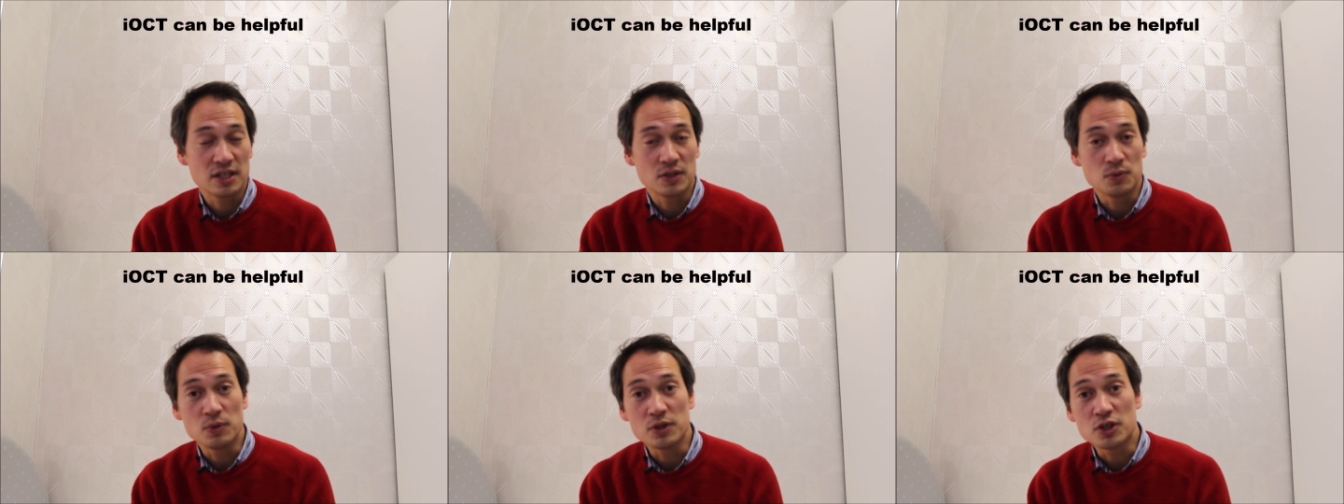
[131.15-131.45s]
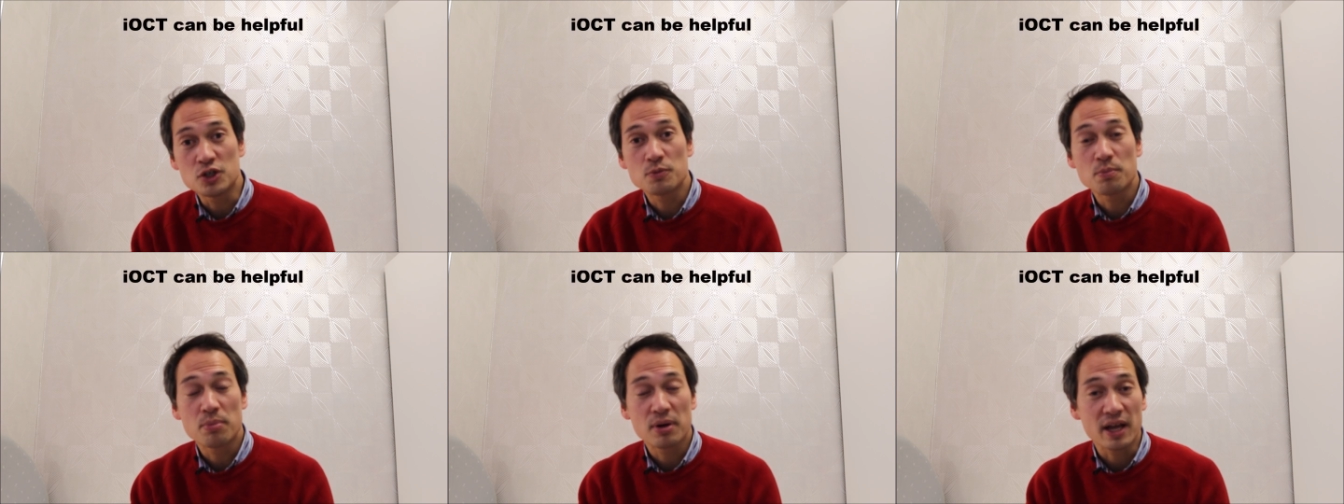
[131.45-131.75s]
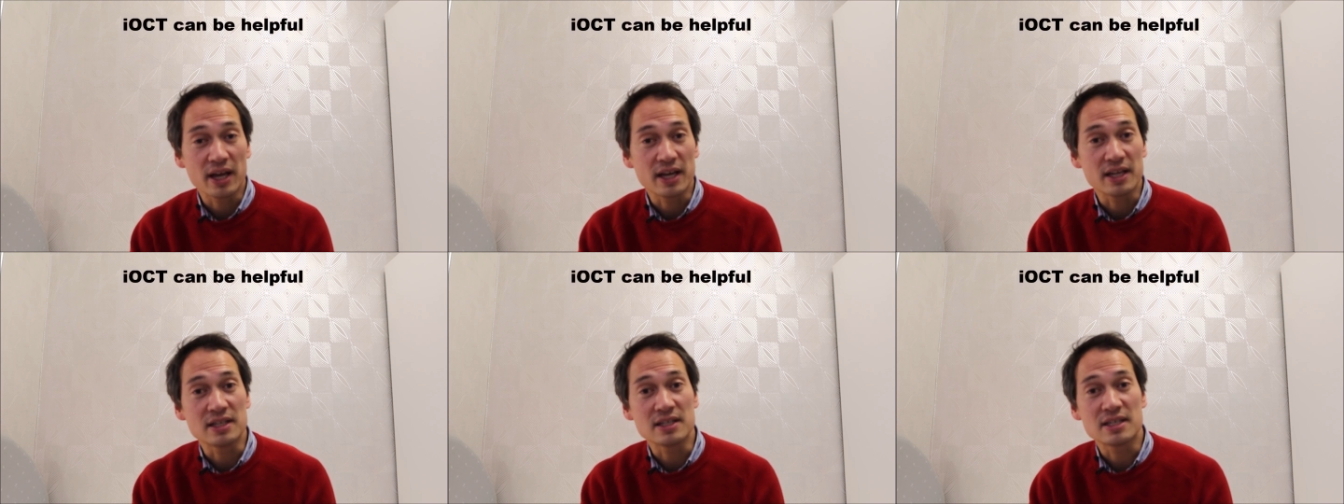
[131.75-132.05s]
in which
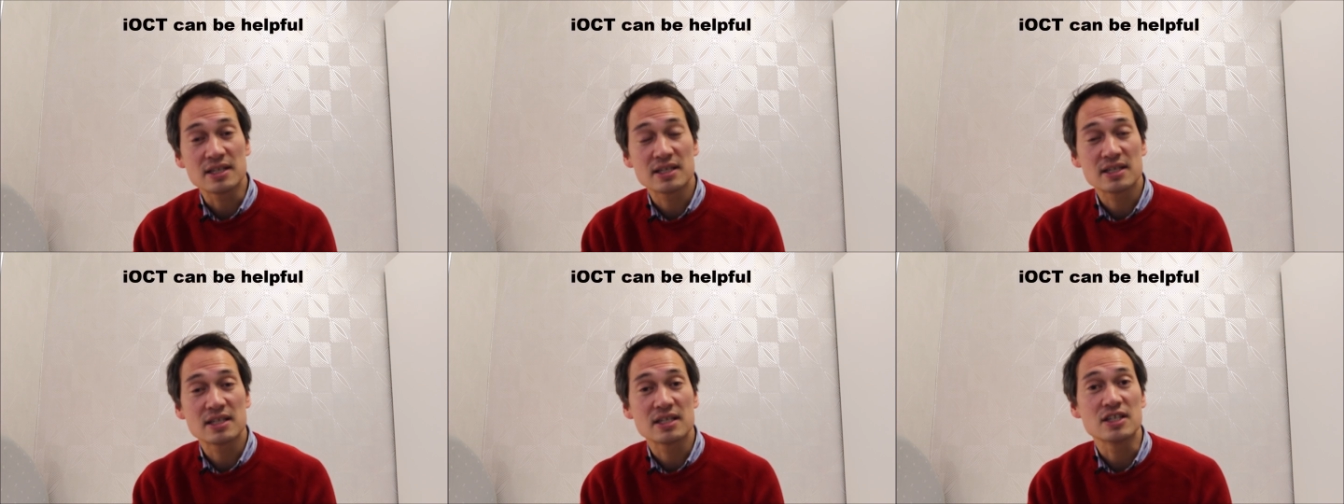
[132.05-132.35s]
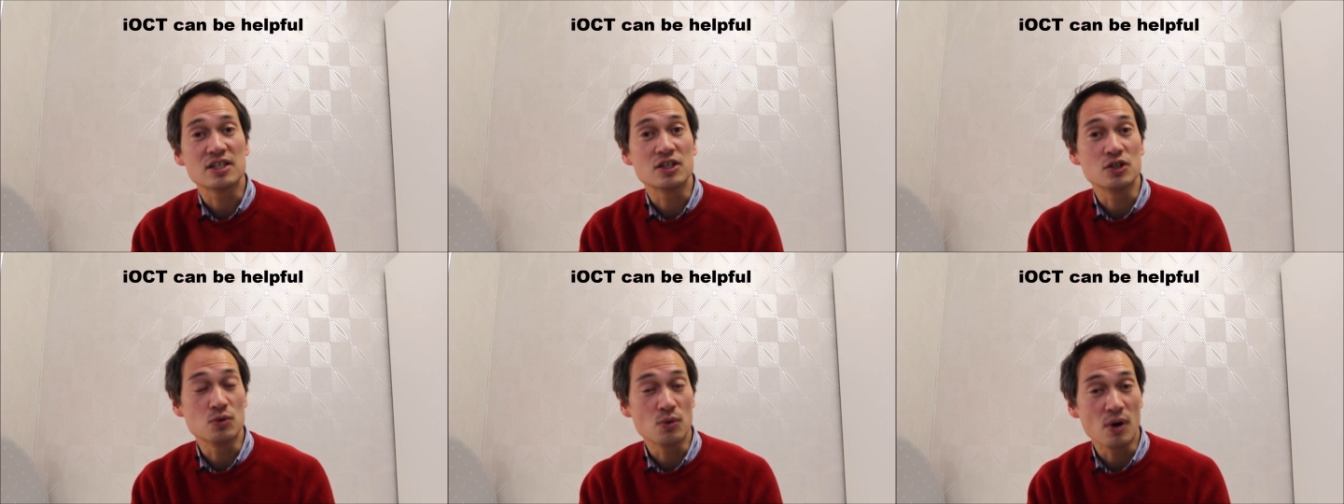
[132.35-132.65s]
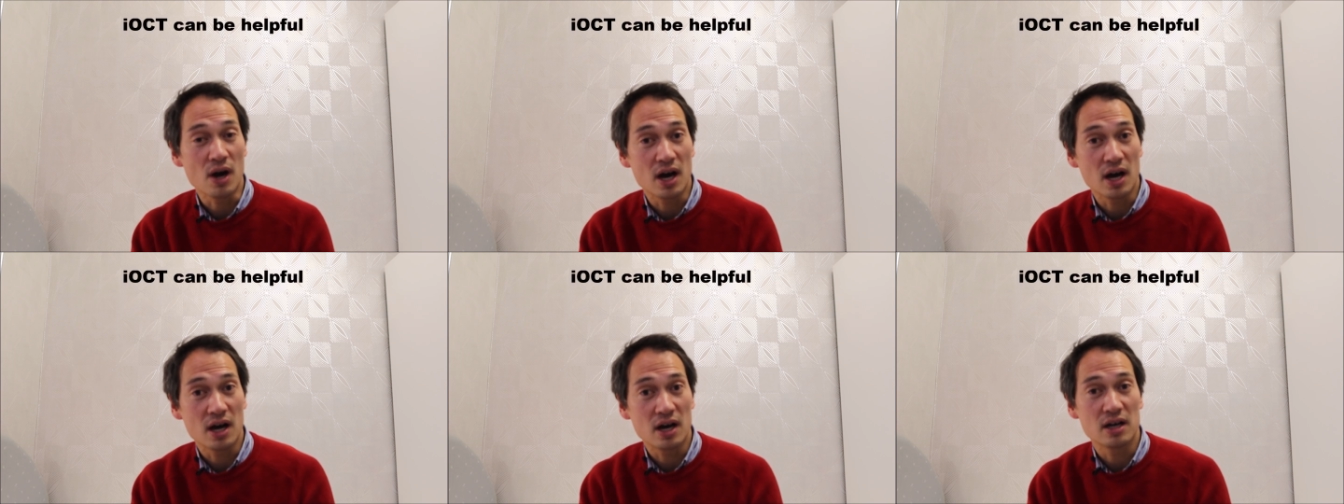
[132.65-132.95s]
planes you
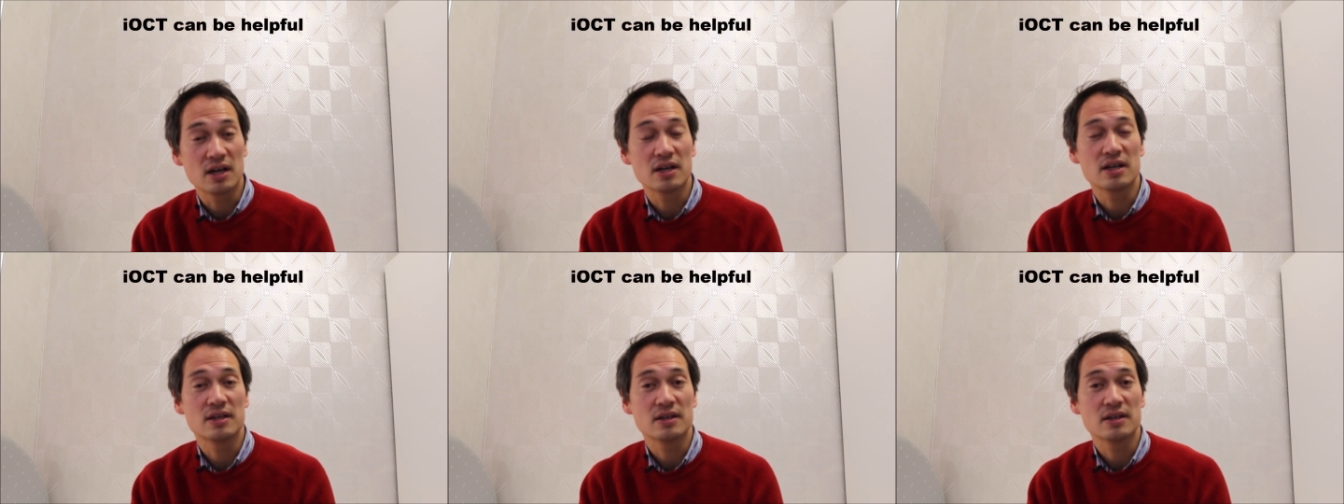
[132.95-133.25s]
are